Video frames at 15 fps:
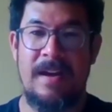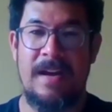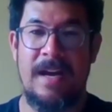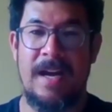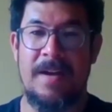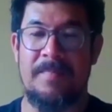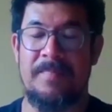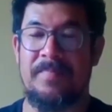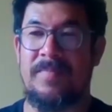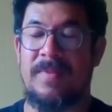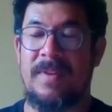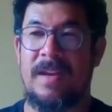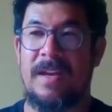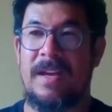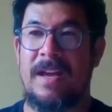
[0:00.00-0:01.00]
Um,
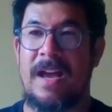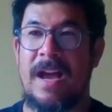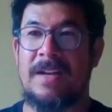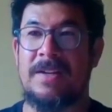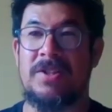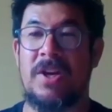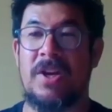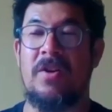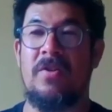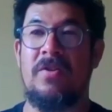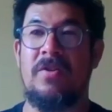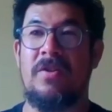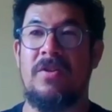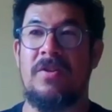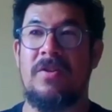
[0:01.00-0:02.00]
and so
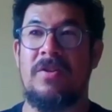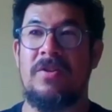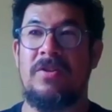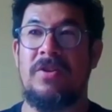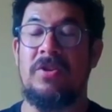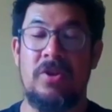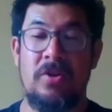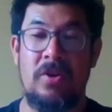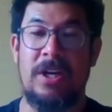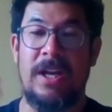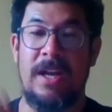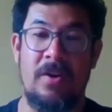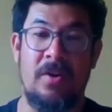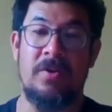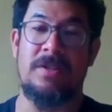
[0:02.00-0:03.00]
you do
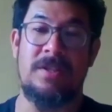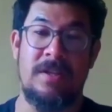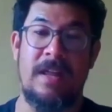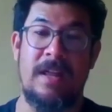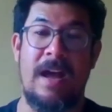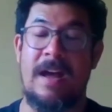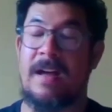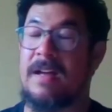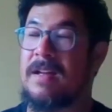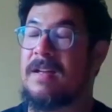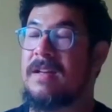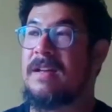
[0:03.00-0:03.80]
cling on to that.